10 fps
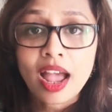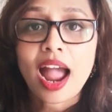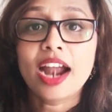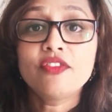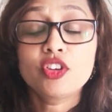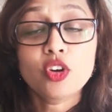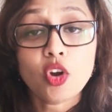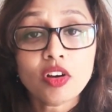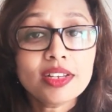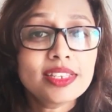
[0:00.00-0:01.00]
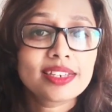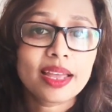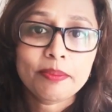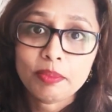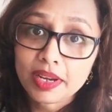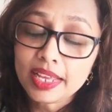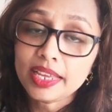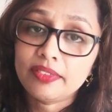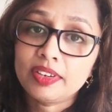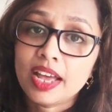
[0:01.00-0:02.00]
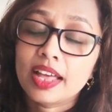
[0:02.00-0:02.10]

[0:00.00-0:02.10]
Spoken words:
and for the longest time believed,